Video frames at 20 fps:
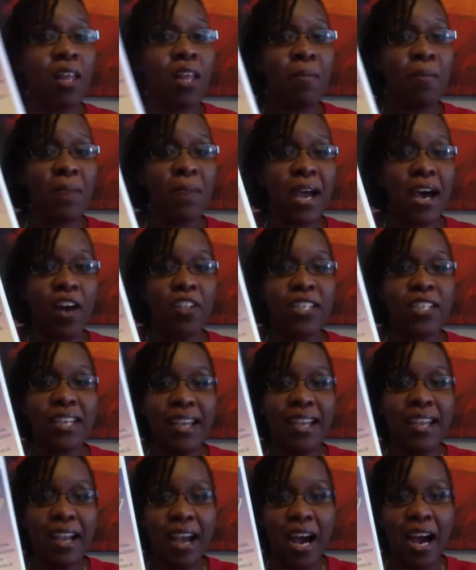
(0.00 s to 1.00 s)
about
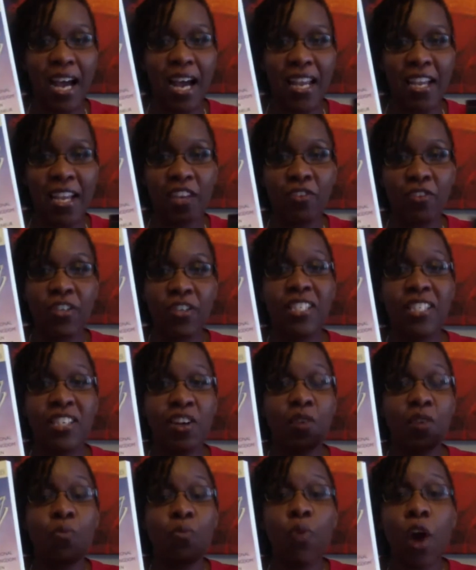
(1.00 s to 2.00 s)
increasing
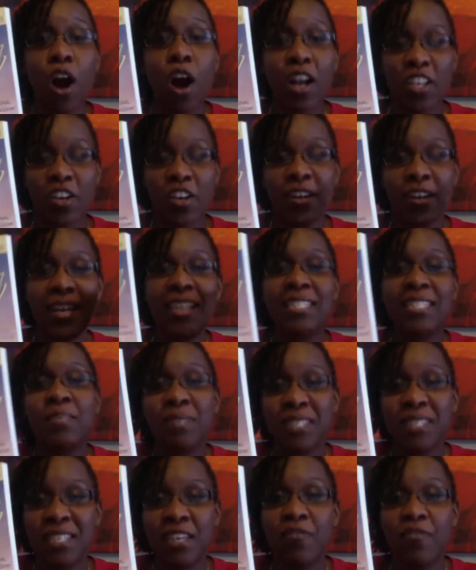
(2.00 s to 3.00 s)
your walk, your
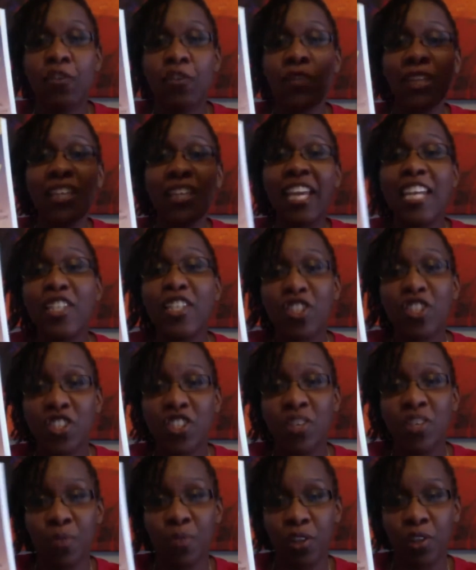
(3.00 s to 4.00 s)
intimacy of your
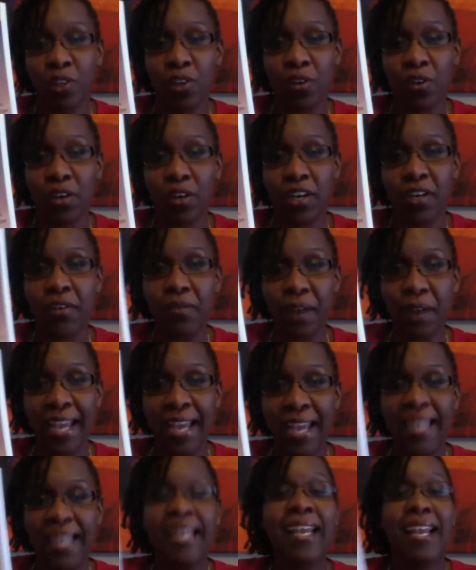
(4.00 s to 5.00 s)
relationship with the Lord,
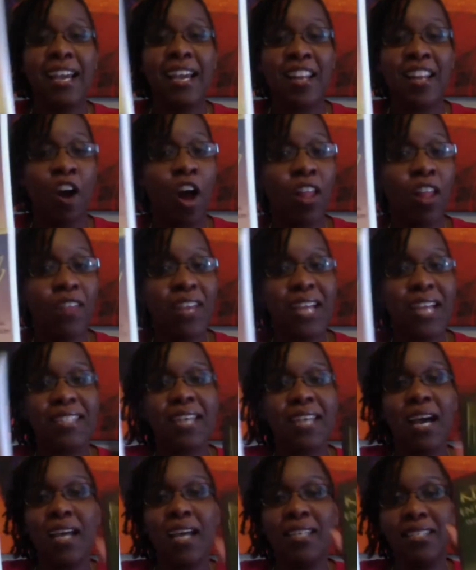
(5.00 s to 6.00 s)
right? And all of that
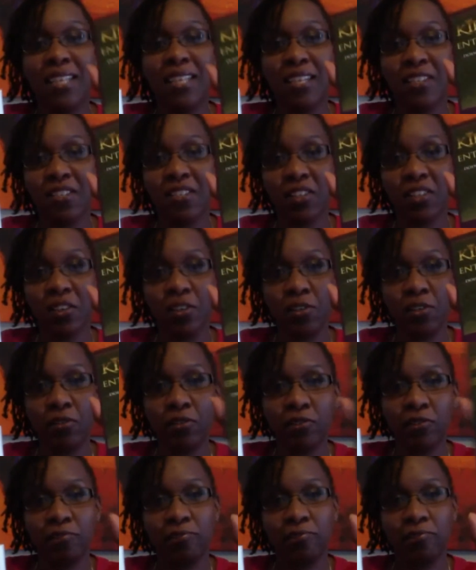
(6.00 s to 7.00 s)
ties into
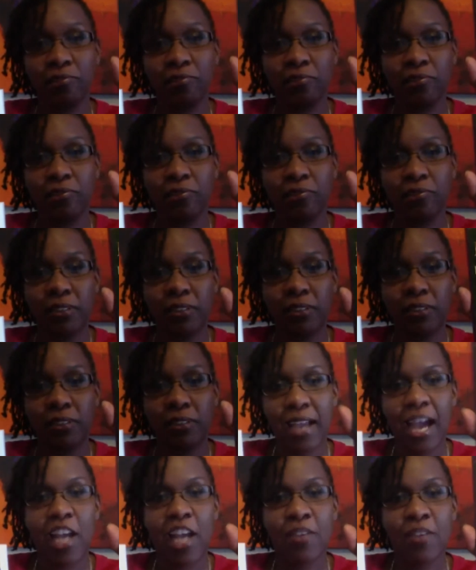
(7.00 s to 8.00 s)

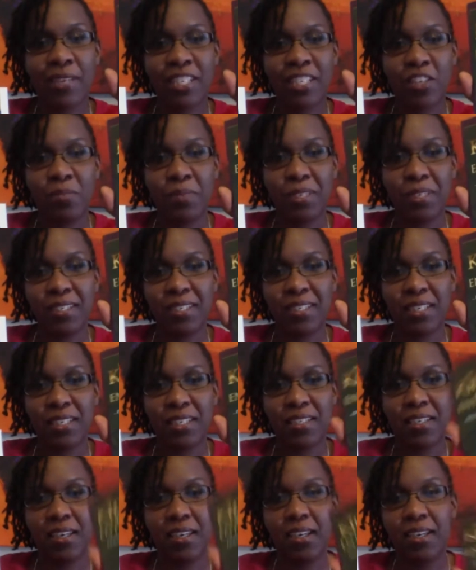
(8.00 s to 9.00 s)
how you do
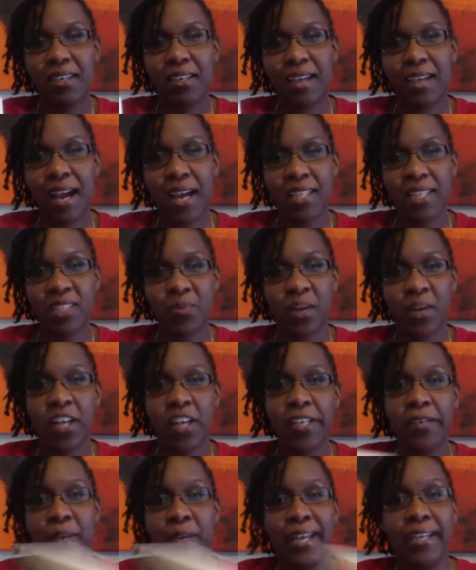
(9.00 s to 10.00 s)
business God's
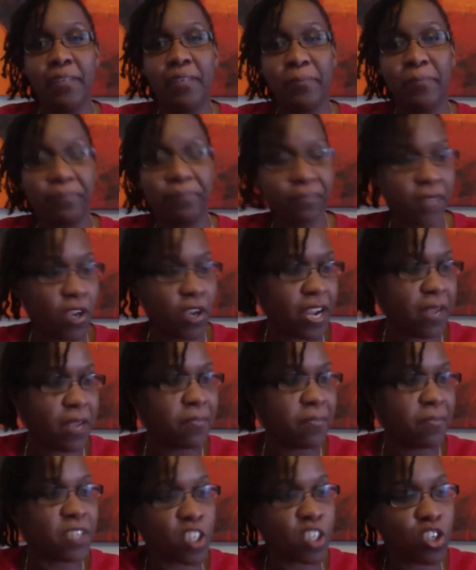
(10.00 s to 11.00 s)
way. All
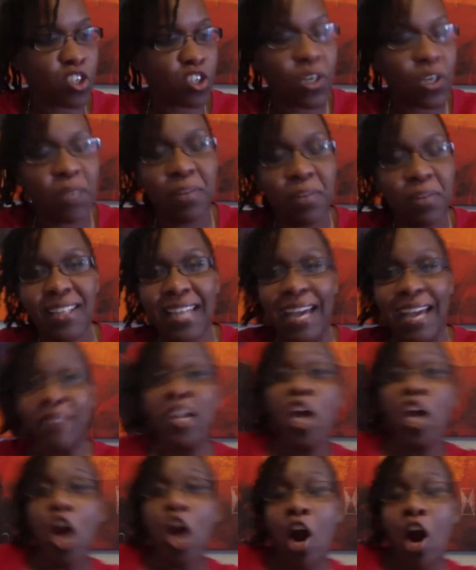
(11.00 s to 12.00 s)
right, so I just want to plug
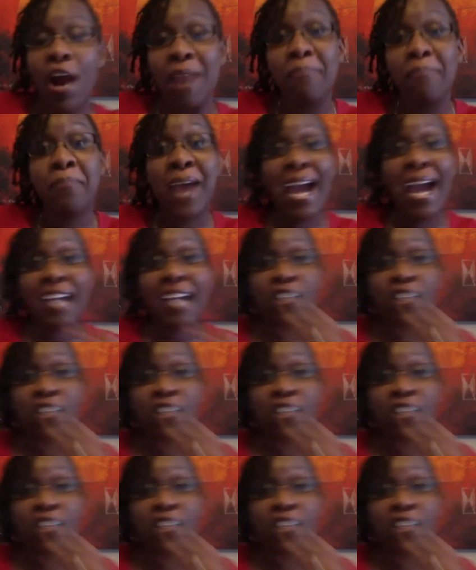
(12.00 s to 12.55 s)
that. All right, back